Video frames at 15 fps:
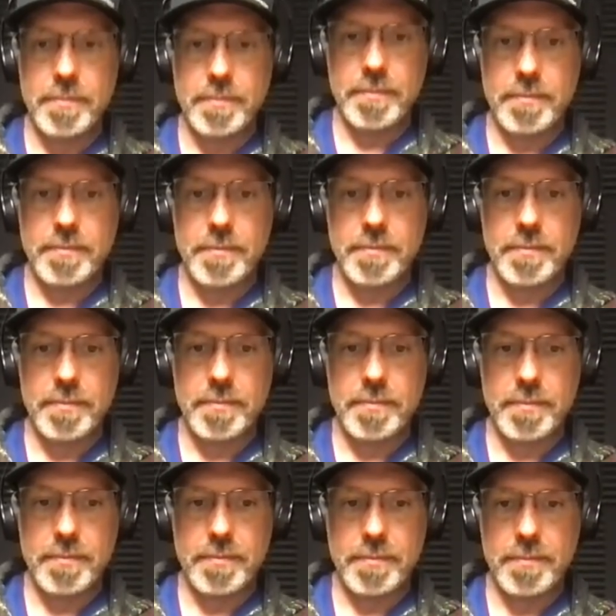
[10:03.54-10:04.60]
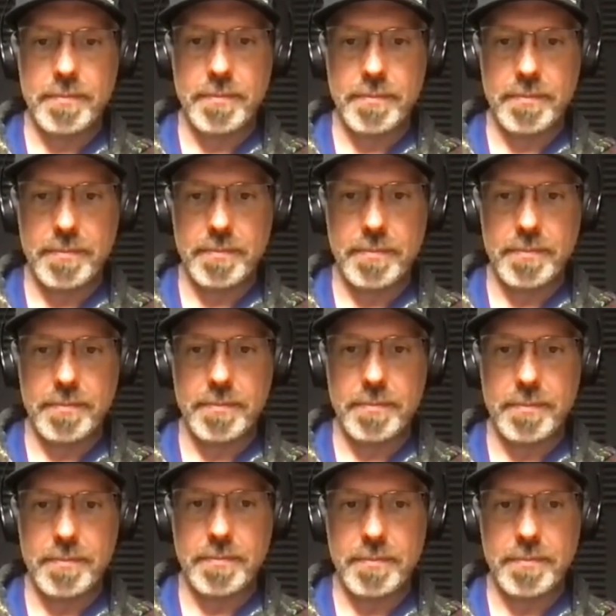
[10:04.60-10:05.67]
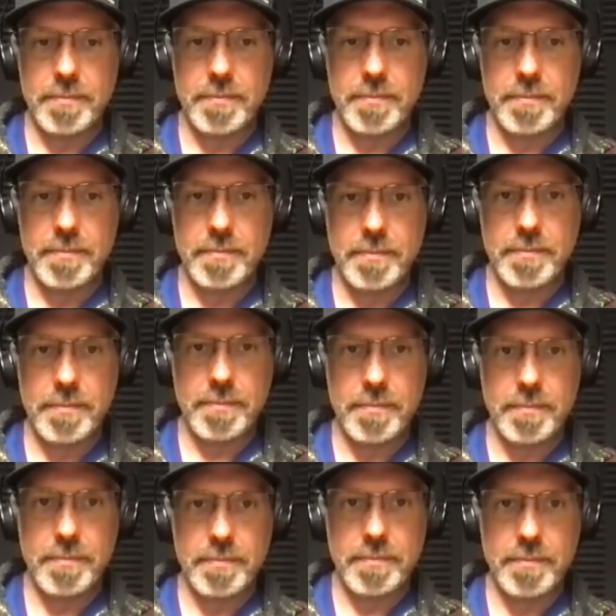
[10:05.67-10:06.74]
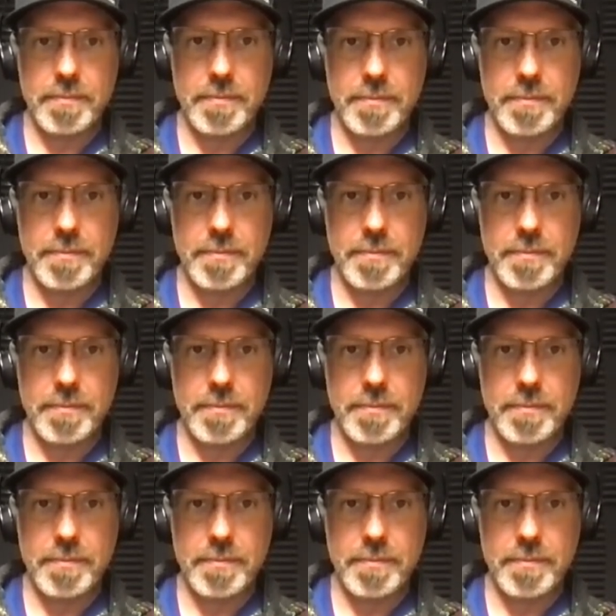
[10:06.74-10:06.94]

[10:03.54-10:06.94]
This person isn't speaking.